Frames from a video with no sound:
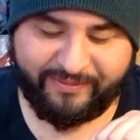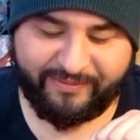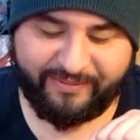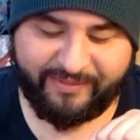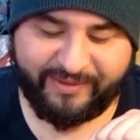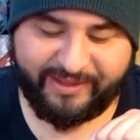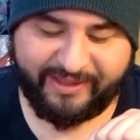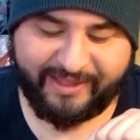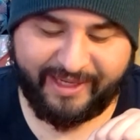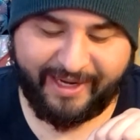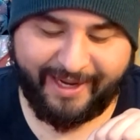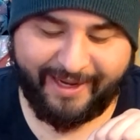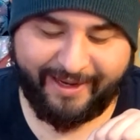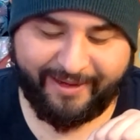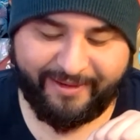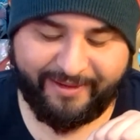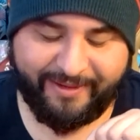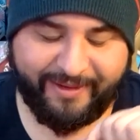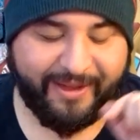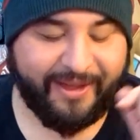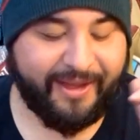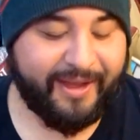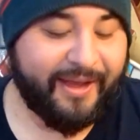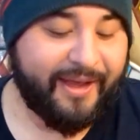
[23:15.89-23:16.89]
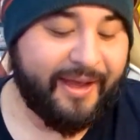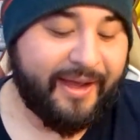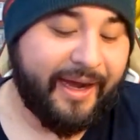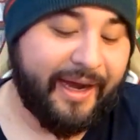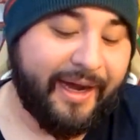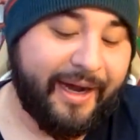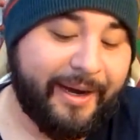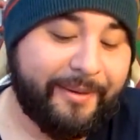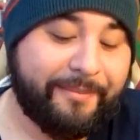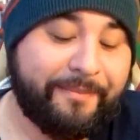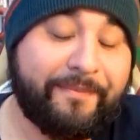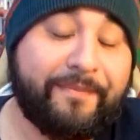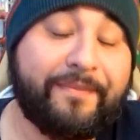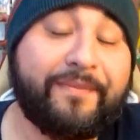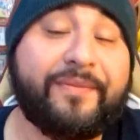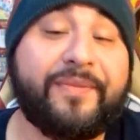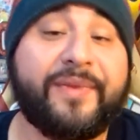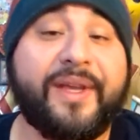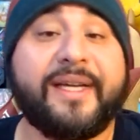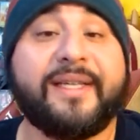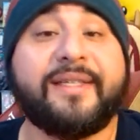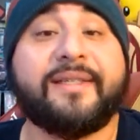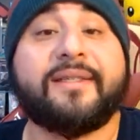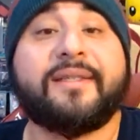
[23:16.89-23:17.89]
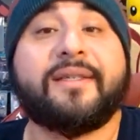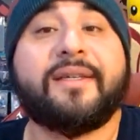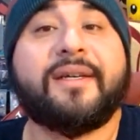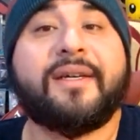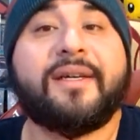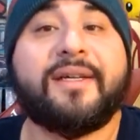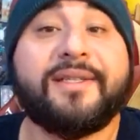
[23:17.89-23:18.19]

Sad. Yes.